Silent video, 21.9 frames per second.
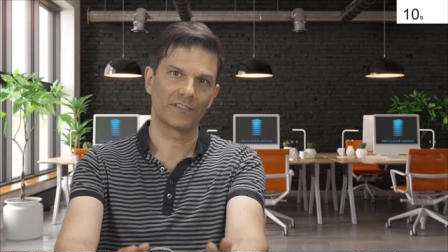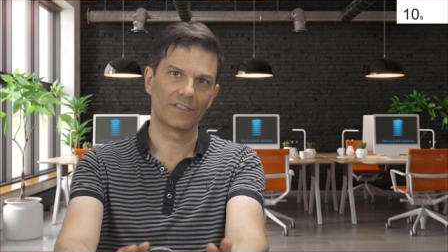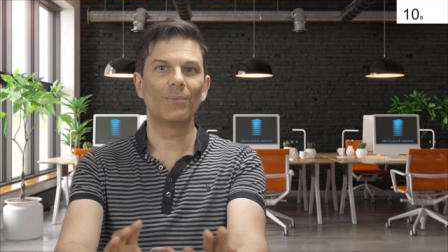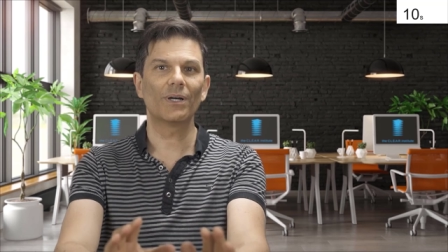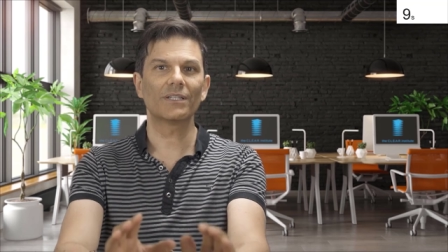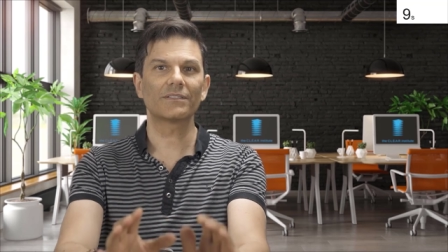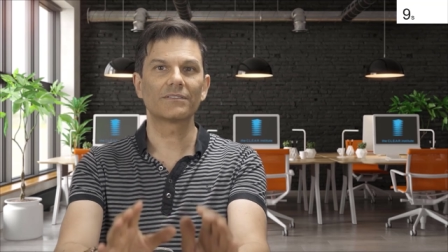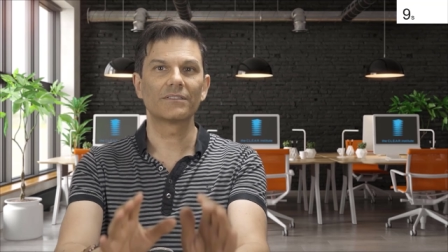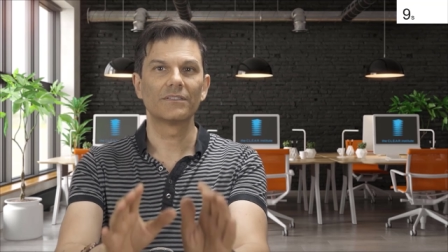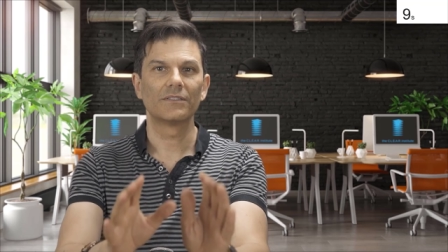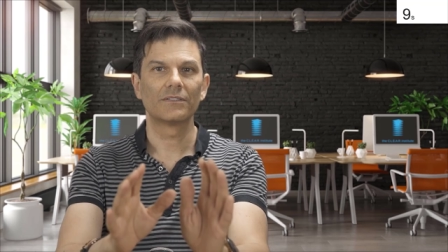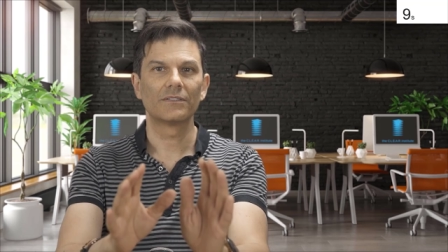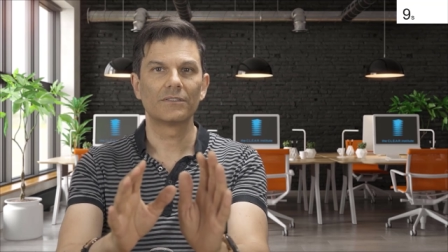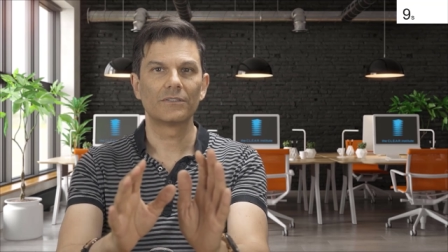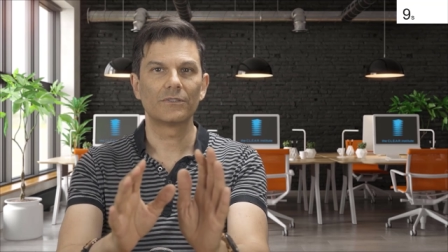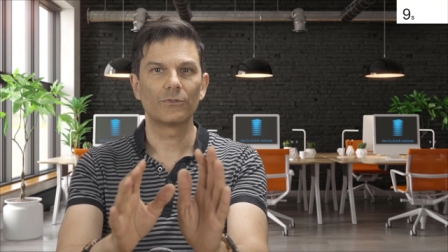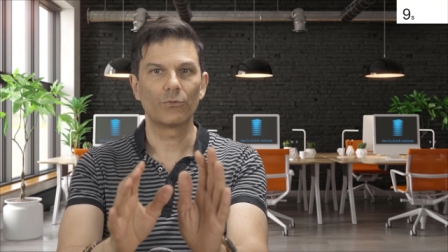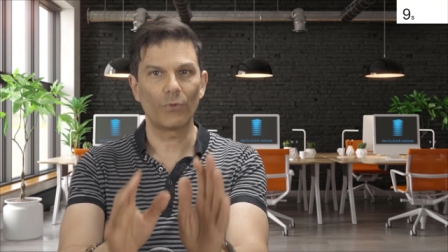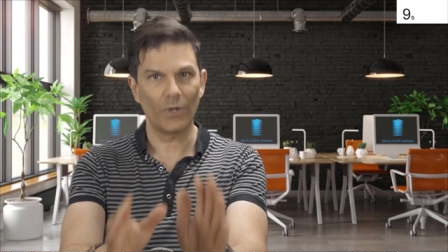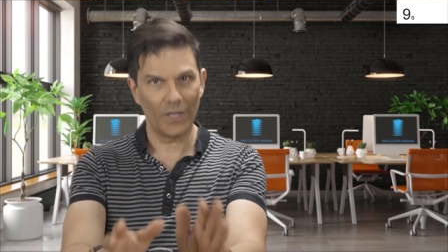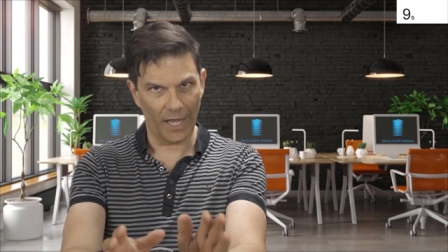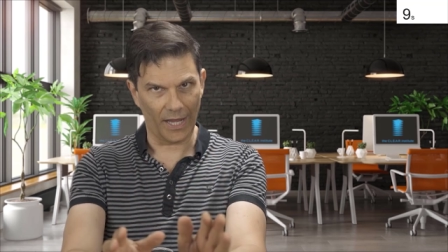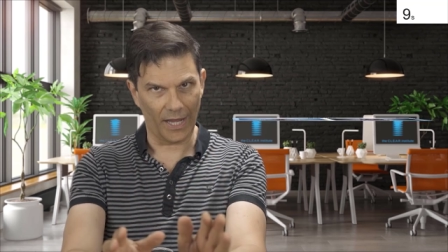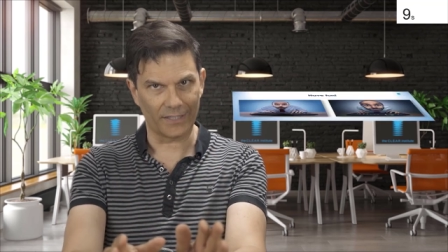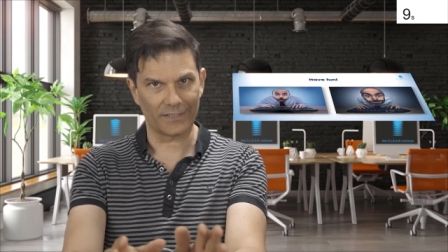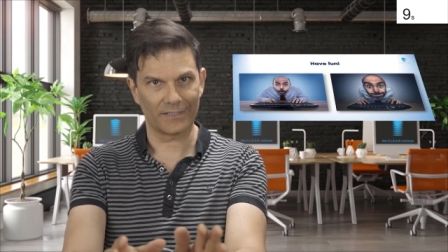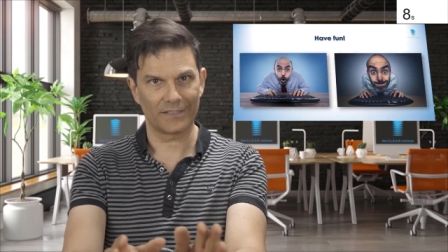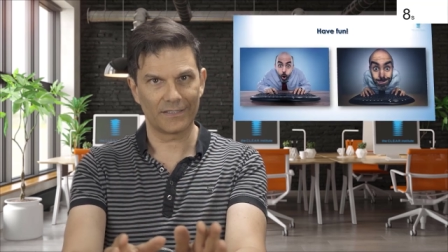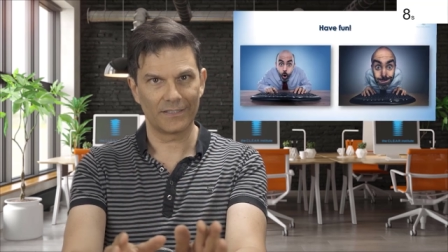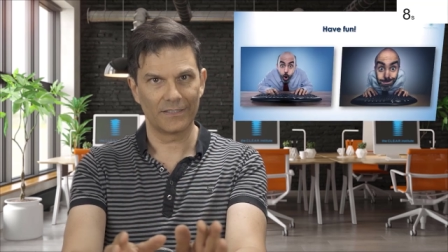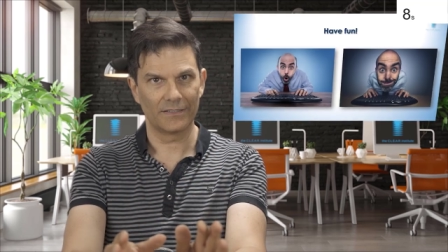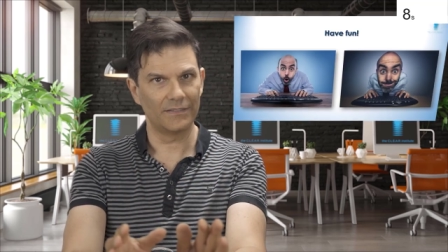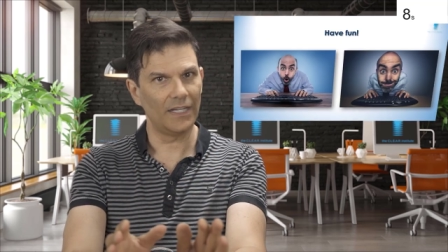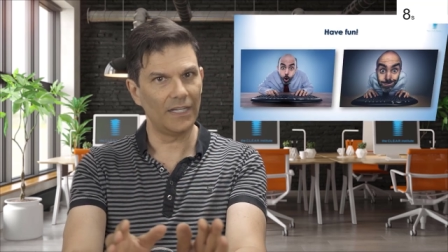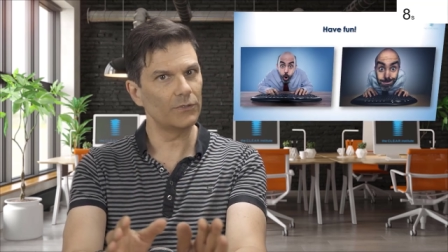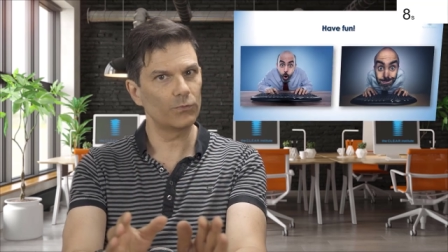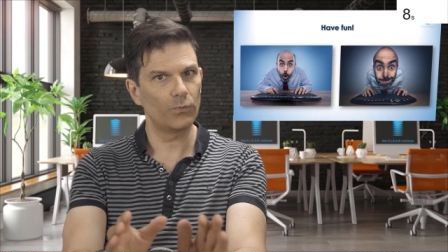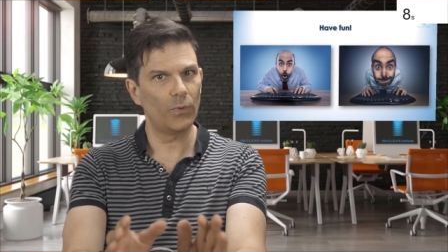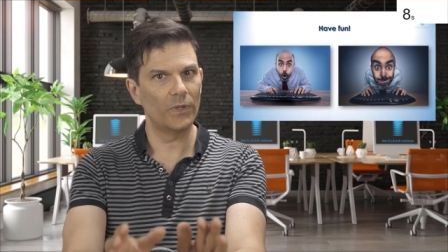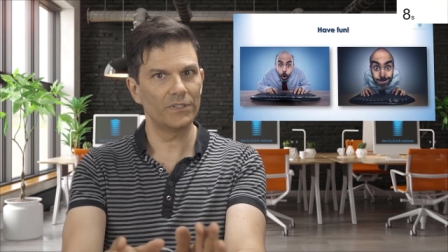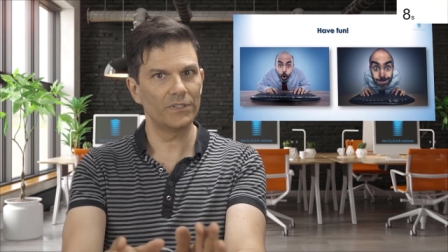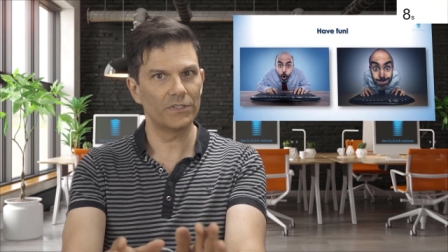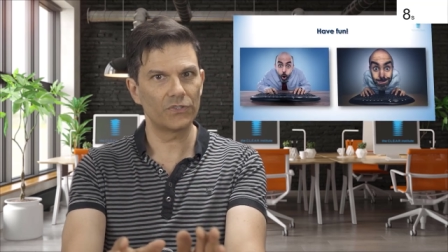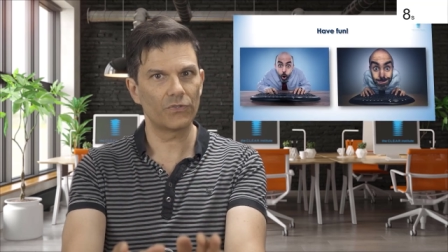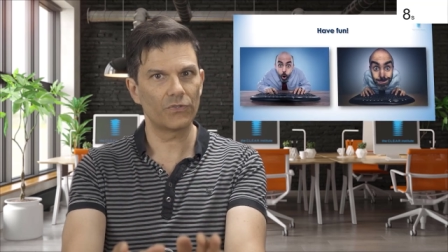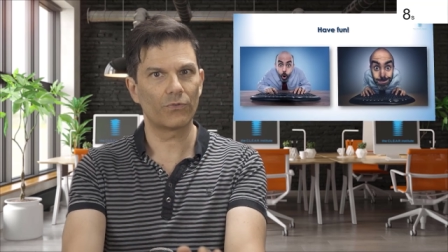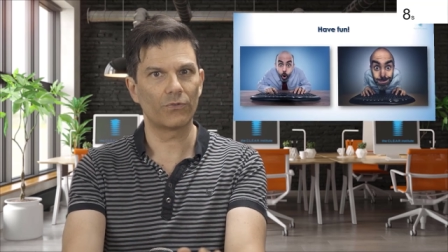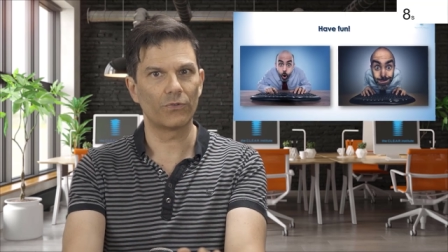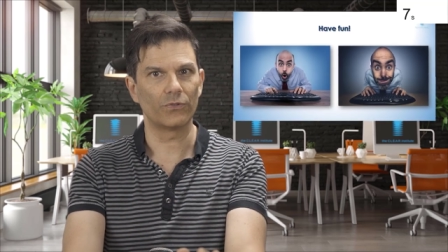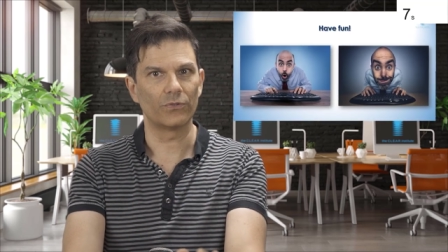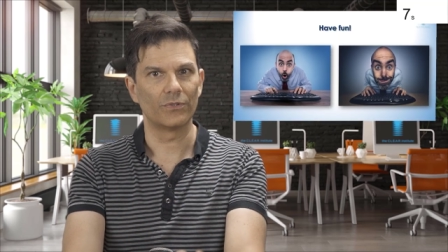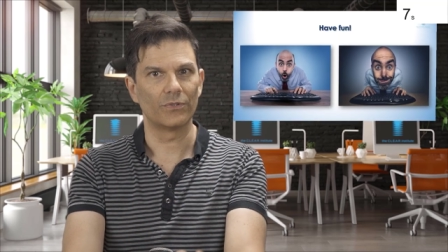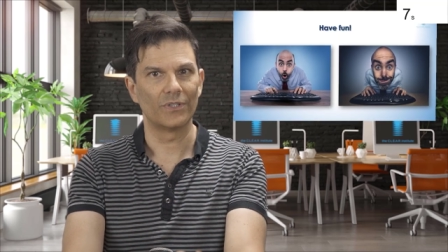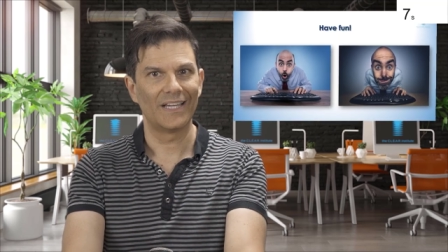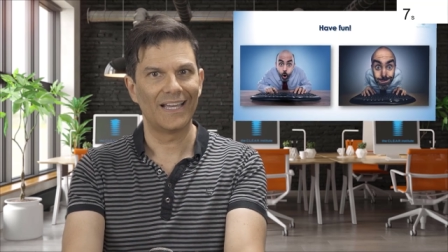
But relax. That one's through.